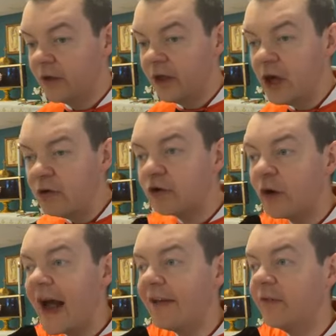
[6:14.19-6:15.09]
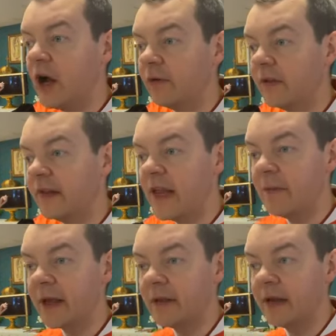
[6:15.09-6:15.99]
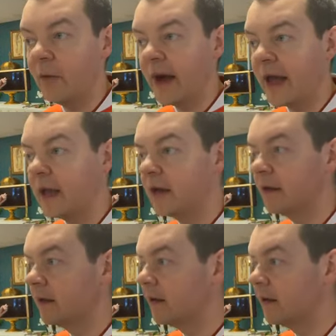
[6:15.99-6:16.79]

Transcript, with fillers: You drive those demons away.